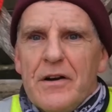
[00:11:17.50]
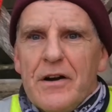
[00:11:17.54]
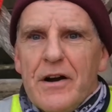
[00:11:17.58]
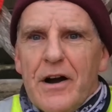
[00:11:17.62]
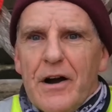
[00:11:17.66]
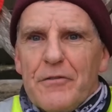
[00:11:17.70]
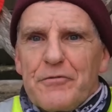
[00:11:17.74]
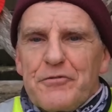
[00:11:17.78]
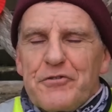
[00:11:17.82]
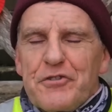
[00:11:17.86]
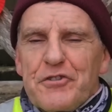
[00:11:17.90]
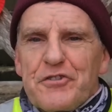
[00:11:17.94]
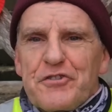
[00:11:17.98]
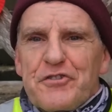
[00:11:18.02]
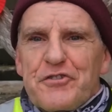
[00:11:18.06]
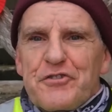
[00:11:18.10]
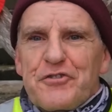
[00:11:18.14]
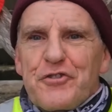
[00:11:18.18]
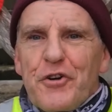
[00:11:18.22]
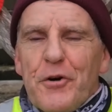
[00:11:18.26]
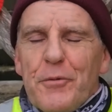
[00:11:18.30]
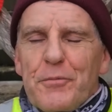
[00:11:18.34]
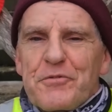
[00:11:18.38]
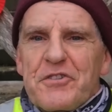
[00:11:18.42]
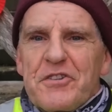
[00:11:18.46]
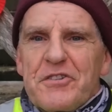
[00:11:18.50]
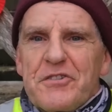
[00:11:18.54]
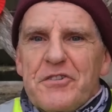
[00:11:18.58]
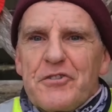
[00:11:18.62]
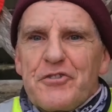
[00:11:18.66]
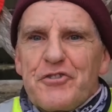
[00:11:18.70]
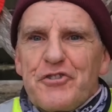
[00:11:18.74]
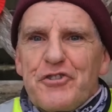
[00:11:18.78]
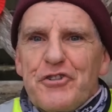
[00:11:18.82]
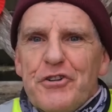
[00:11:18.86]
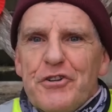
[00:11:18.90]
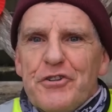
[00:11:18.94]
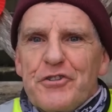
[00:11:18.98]
I've just stopped in the
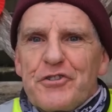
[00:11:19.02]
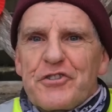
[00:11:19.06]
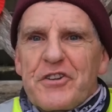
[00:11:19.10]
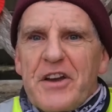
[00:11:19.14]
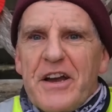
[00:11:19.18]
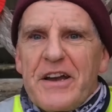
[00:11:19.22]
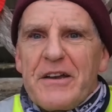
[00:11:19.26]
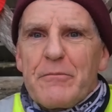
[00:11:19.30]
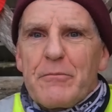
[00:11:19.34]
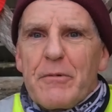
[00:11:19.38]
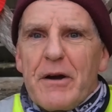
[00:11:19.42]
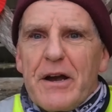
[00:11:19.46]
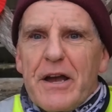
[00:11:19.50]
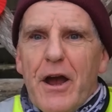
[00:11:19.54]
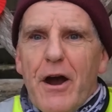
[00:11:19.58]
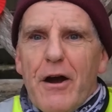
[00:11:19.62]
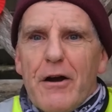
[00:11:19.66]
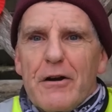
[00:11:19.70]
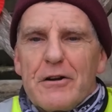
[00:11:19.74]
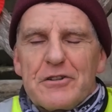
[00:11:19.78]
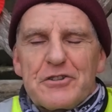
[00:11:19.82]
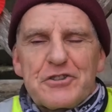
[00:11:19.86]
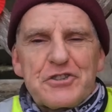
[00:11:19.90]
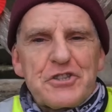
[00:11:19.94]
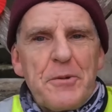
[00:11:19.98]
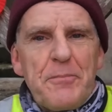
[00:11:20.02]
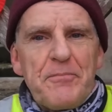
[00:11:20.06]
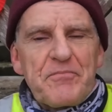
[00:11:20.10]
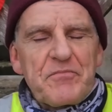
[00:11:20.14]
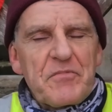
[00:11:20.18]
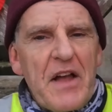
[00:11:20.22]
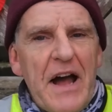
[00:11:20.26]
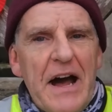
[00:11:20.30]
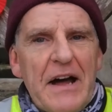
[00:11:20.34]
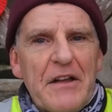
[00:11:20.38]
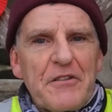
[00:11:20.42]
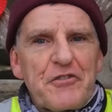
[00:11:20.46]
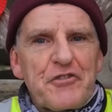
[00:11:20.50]
church gateway arch
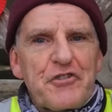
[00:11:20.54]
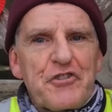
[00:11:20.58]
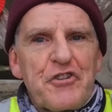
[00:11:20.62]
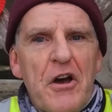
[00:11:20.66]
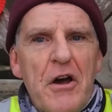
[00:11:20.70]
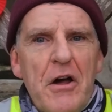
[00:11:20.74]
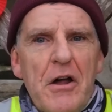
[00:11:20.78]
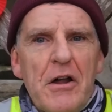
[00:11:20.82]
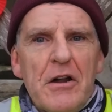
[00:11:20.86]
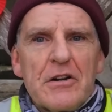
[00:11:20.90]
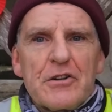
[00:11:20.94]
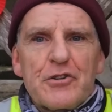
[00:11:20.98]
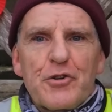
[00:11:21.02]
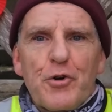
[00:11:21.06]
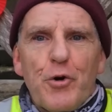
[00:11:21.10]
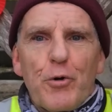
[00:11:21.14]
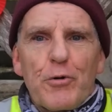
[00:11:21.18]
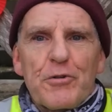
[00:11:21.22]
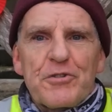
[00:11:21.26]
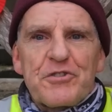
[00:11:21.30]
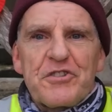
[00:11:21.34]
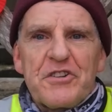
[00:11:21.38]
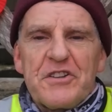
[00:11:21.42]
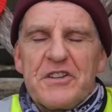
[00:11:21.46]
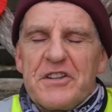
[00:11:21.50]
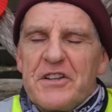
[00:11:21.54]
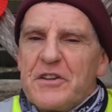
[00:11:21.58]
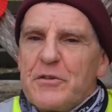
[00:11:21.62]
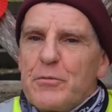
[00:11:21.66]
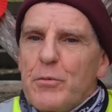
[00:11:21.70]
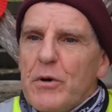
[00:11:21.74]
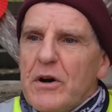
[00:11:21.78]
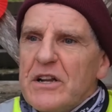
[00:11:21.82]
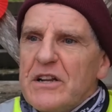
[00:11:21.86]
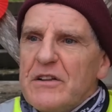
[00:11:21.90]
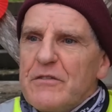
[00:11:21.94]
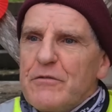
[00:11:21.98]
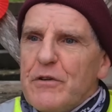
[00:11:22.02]
at Corton in the
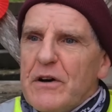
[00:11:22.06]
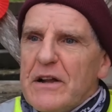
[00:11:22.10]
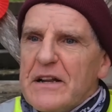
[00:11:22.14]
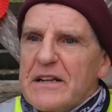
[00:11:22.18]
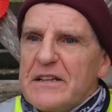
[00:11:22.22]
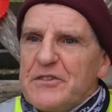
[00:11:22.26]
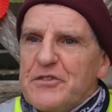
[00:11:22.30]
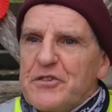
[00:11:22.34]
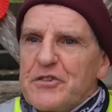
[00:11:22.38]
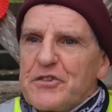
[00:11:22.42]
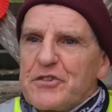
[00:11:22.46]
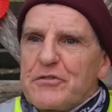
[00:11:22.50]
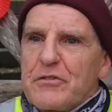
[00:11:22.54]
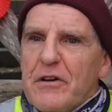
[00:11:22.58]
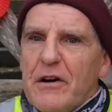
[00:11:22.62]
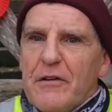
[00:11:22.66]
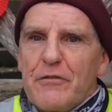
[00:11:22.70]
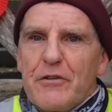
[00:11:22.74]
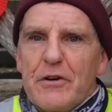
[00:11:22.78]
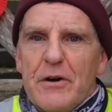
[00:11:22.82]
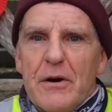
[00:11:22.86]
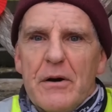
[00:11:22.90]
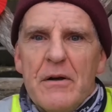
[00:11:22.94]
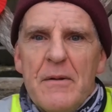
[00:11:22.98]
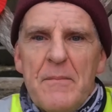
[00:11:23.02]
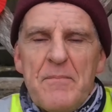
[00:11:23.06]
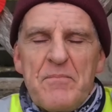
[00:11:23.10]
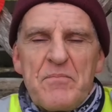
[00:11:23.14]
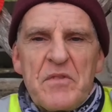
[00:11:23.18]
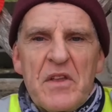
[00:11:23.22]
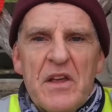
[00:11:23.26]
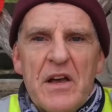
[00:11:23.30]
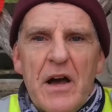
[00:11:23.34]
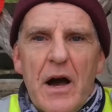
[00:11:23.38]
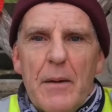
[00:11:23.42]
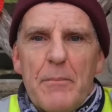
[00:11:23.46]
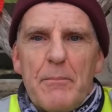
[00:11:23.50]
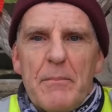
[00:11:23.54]
Wiley Valley just to have a
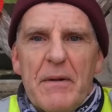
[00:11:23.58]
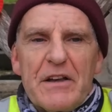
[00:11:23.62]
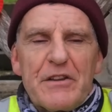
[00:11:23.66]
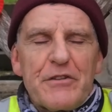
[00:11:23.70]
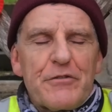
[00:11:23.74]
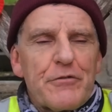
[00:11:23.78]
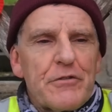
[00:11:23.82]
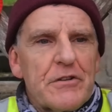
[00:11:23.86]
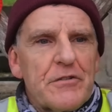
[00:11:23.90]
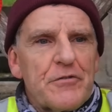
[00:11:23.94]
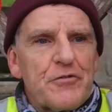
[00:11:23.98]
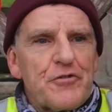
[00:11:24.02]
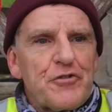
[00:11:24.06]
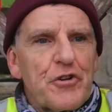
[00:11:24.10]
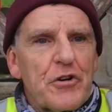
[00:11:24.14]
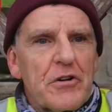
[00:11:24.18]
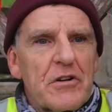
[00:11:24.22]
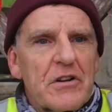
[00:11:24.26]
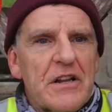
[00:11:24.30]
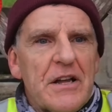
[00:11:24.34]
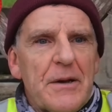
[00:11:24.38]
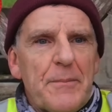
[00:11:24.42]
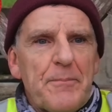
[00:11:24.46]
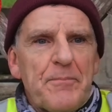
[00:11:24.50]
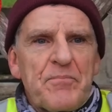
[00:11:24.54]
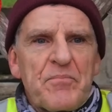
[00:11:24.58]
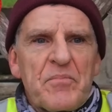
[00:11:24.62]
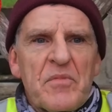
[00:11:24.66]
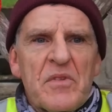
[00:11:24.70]
mouthful of chocolate.